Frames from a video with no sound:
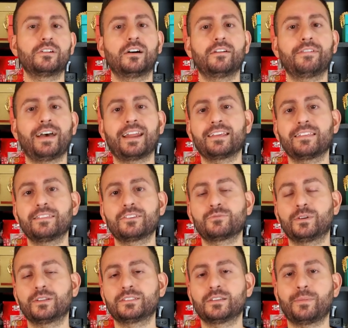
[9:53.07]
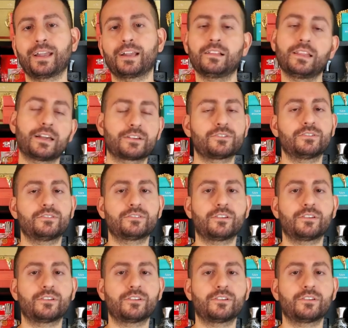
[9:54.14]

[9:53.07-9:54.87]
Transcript: of adding this one to my collection.